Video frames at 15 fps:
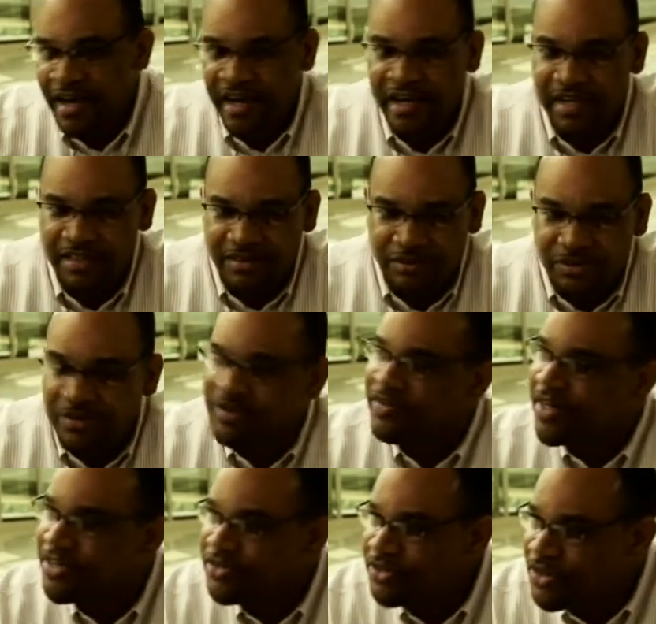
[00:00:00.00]
and Luther
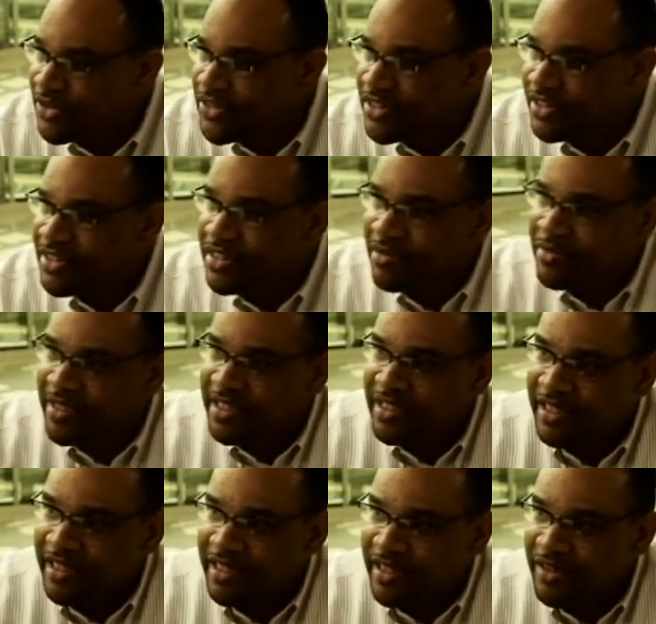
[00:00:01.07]
Vandross and some of the
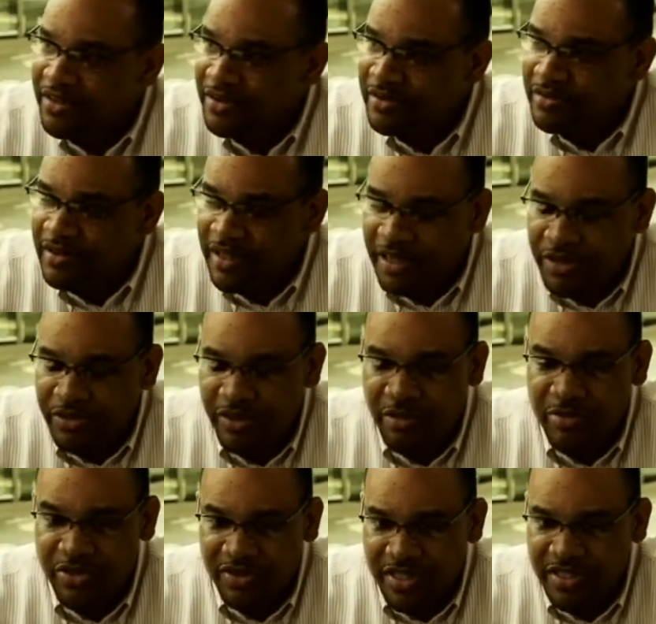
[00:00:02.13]
other
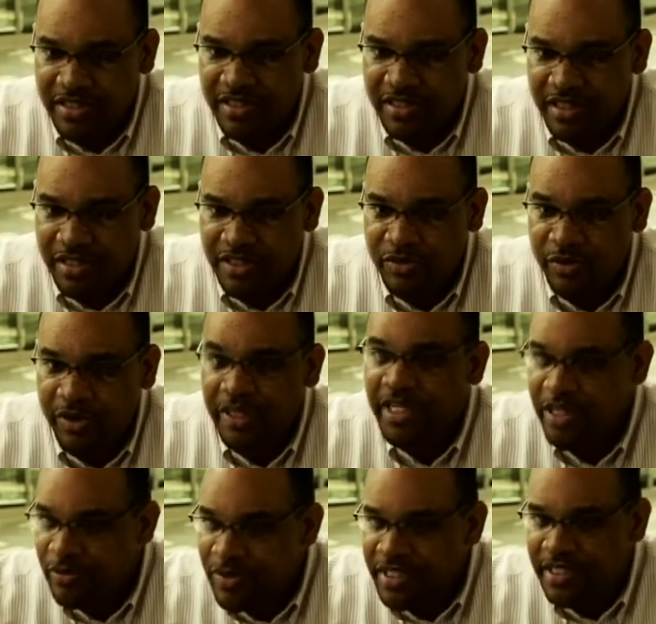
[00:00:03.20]
great musicians, as it were.
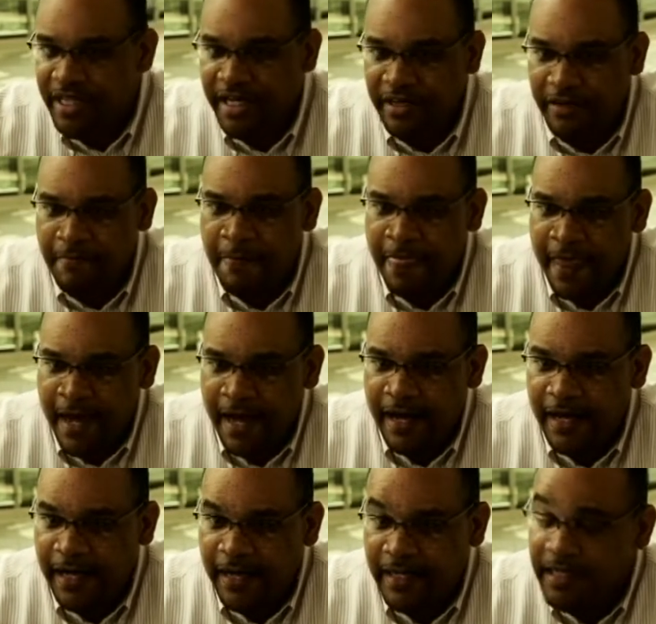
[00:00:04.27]
He was there.
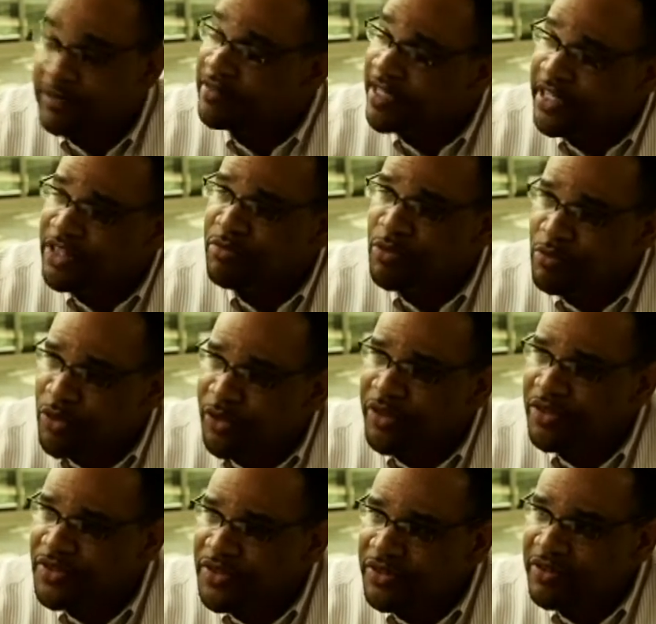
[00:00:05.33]
Even at the
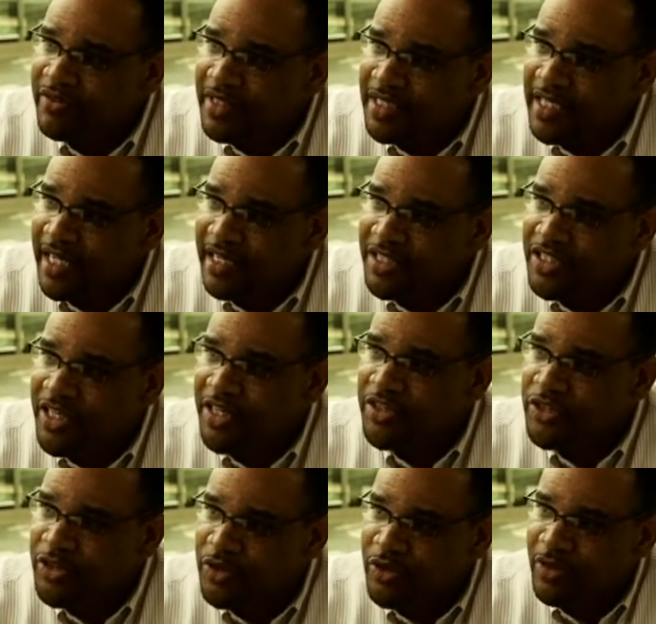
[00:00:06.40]
memorial service, he had a
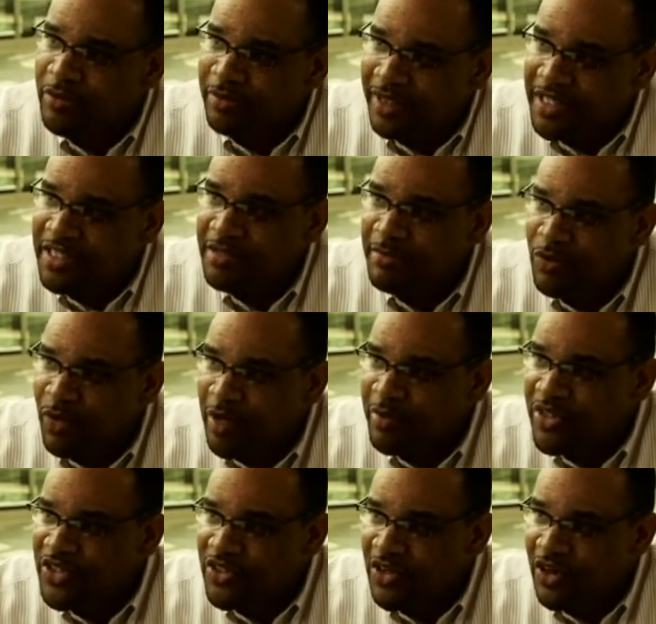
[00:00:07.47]
chance to play some of
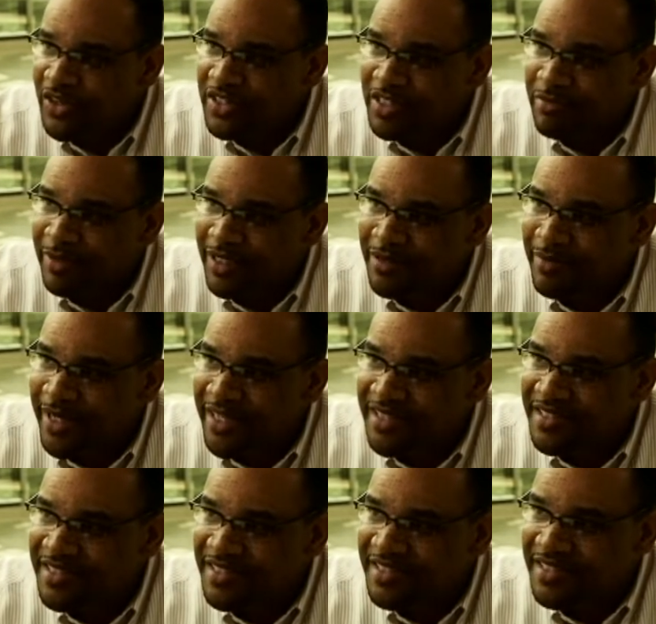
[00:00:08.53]
Wayman's songs and play
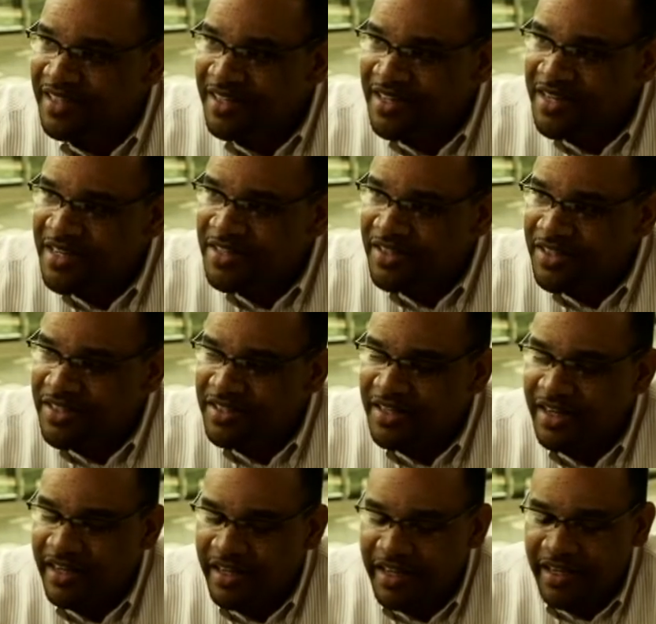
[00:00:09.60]
bass, and just
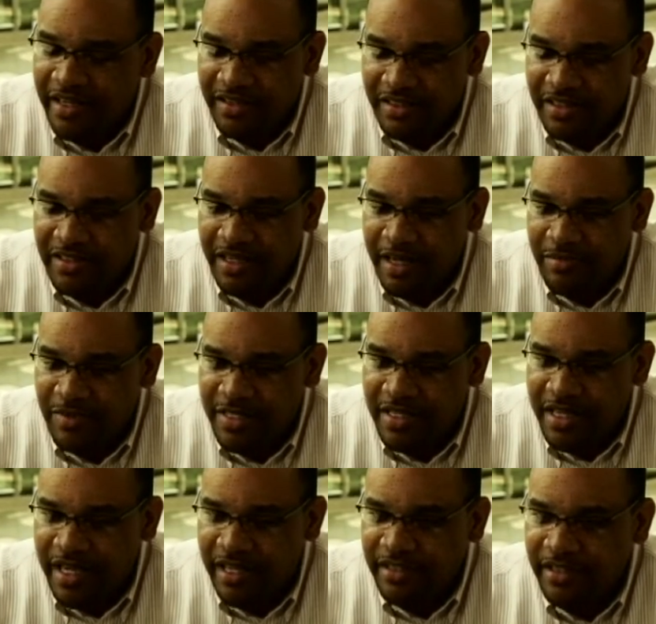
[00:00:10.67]
had a good time with
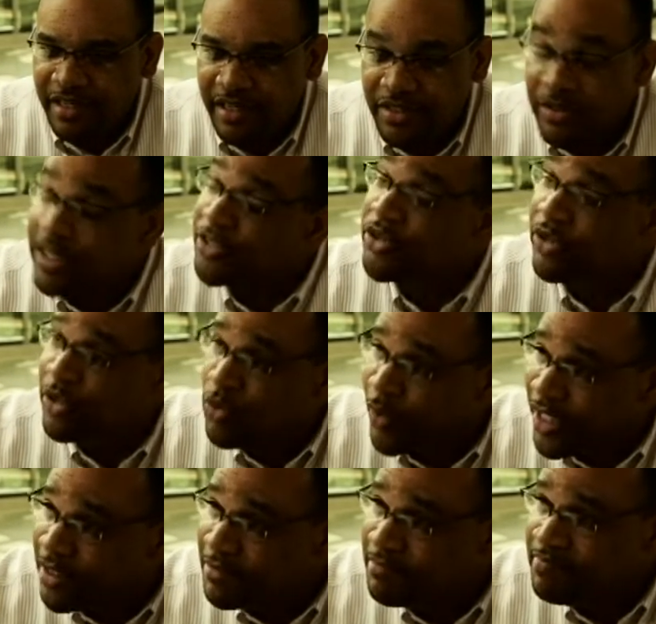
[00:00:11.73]
that. You had Kirk
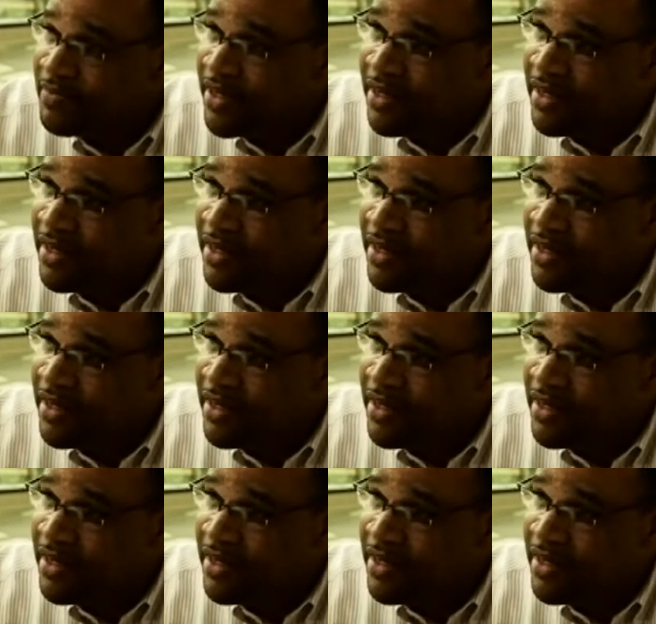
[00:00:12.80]
Whalum,